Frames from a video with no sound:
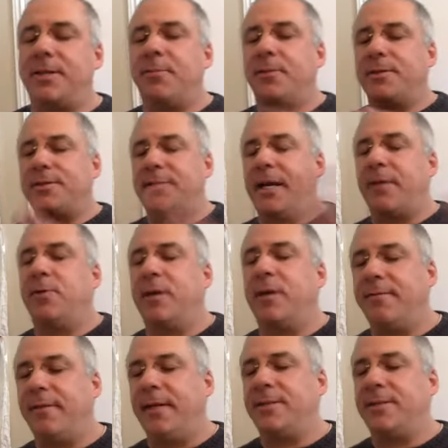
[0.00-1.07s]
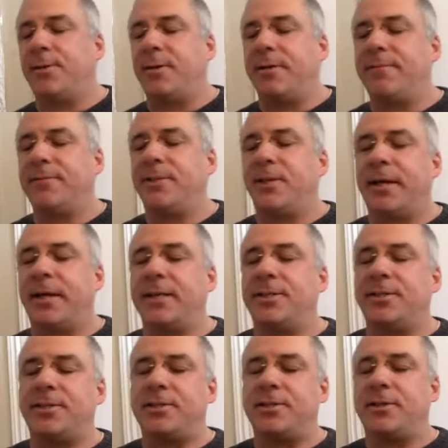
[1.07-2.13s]
almost like one of these sort of
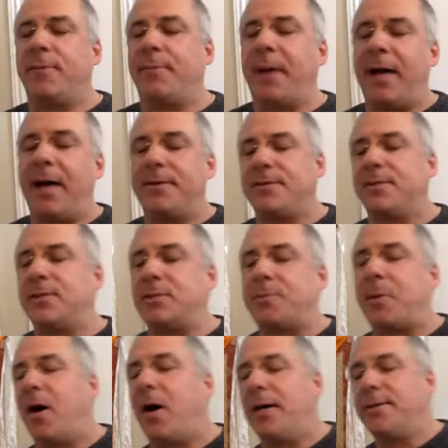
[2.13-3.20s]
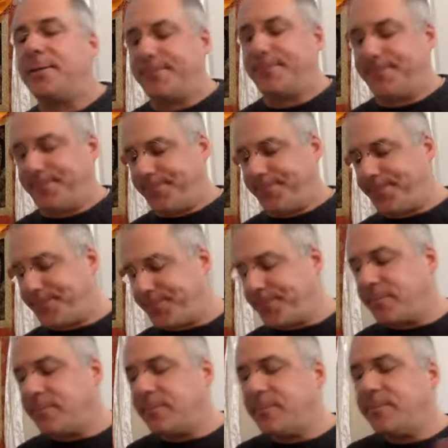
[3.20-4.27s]
Turkish baths or spas.
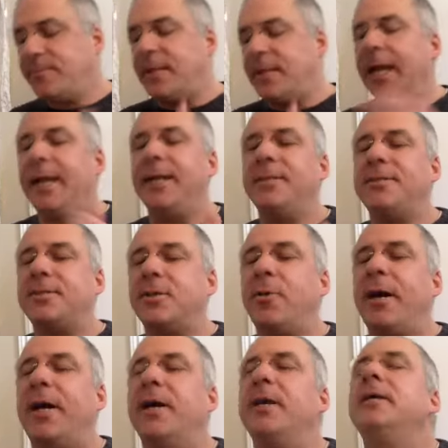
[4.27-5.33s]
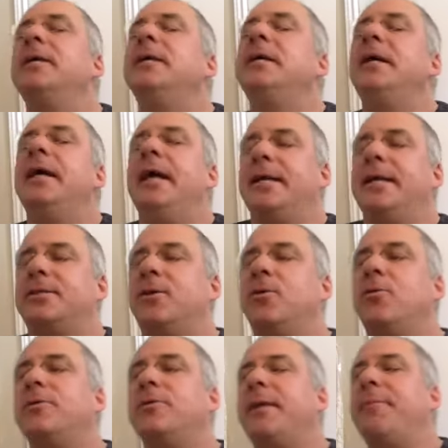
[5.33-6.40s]
And it's square, it's
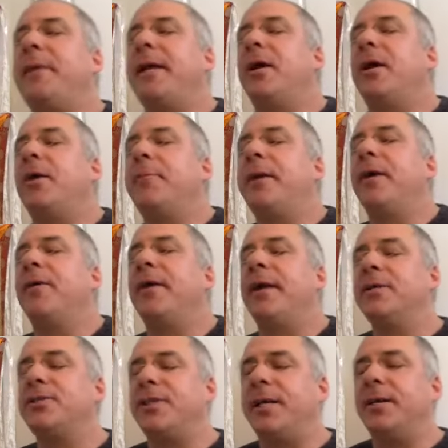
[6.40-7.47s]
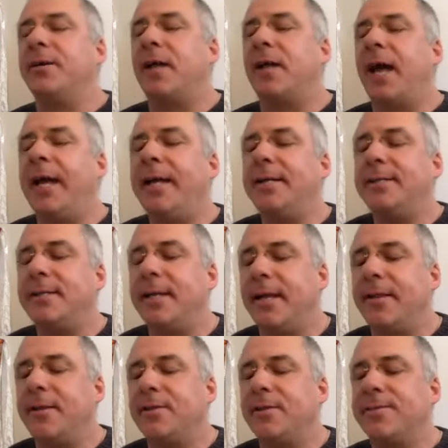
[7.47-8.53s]
golden, made out of pure energy or light.
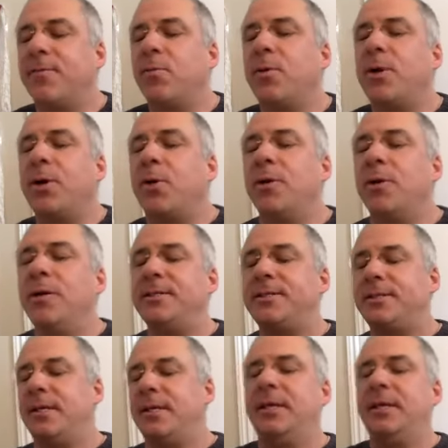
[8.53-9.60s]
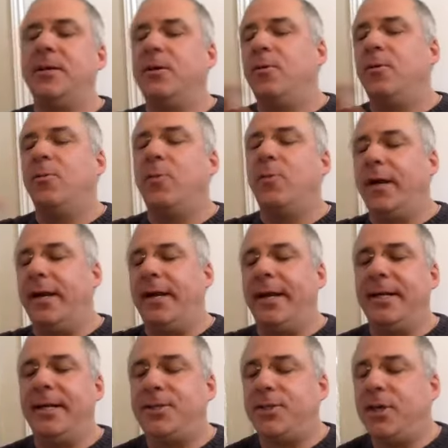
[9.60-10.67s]
And there's 4 doors, one in
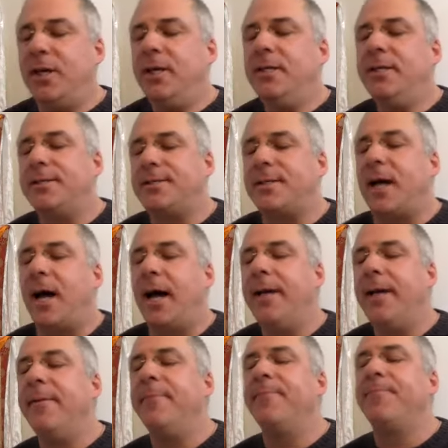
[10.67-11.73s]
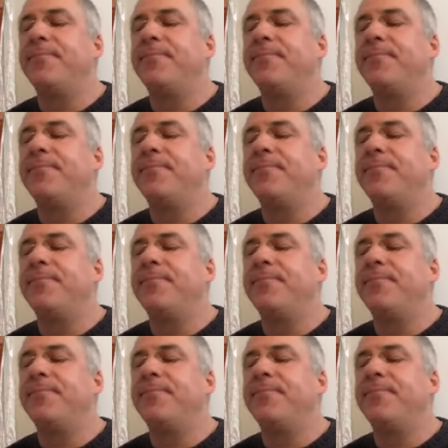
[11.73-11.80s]
each side.